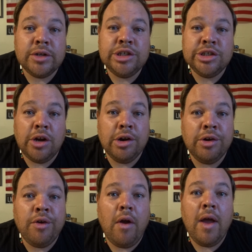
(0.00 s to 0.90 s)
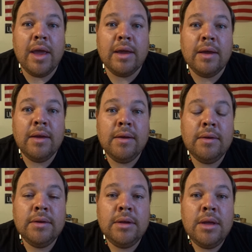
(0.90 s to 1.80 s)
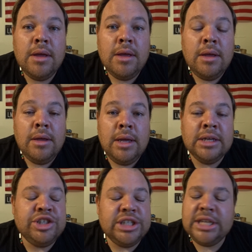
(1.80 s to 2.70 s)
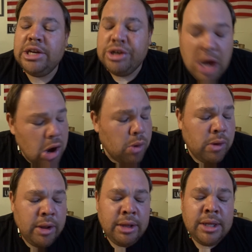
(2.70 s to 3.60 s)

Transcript: she started crying. And she said, no.